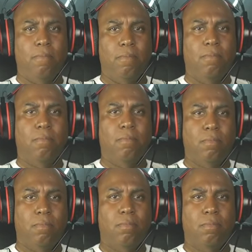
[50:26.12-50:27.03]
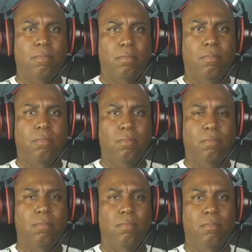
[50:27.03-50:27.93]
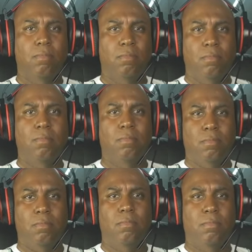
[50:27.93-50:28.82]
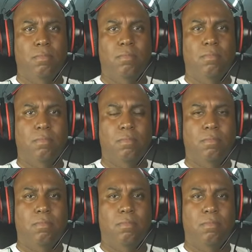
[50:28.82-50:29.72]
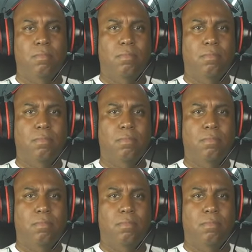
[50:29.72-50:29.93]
(silent)